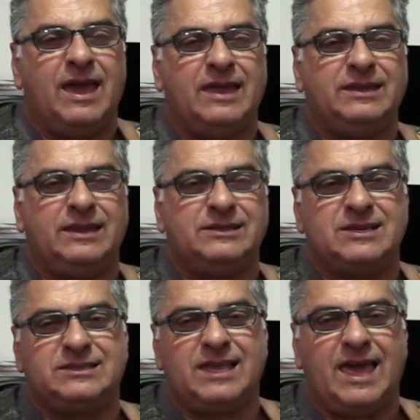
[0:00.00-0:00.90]
and it
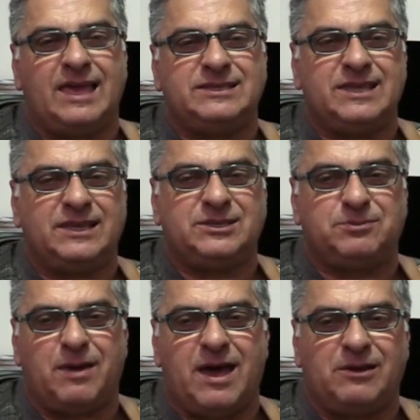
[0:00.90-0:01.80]
just adds that
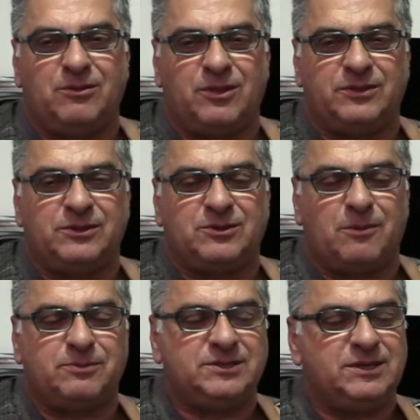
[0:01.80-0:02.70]
sparkle on the
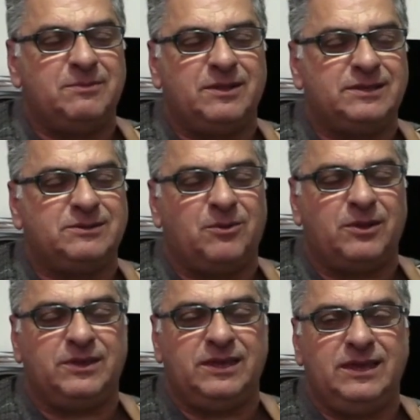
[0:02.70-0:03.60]
top, similar to
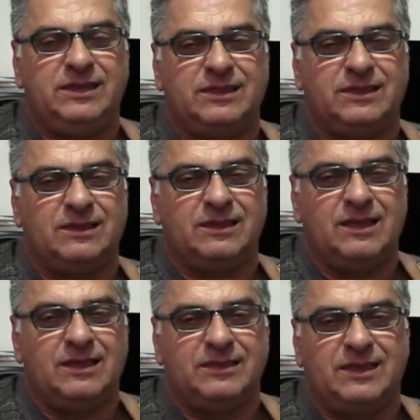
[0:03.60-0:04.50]
what the Eden
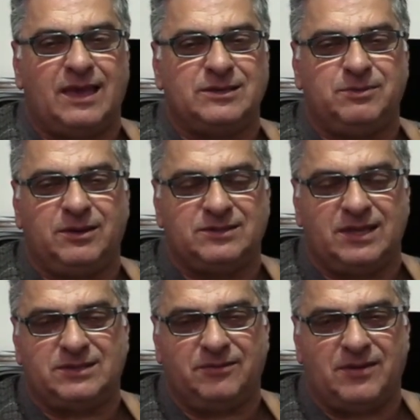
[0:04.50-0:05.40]
does, because
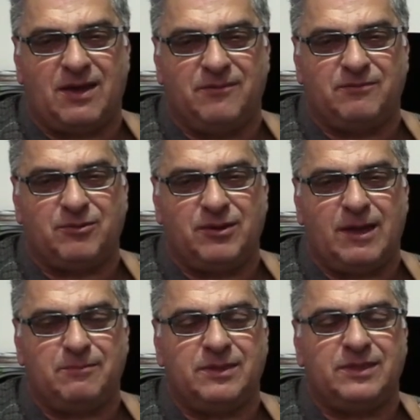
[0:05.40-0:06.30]
that's a valve
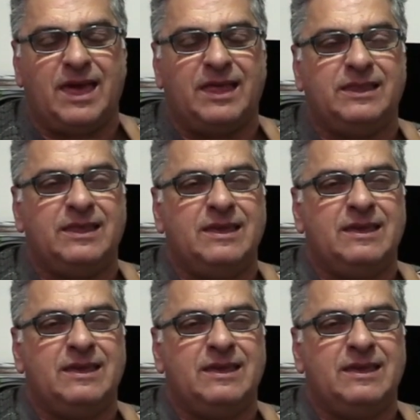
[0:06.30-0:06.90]
preamp in that.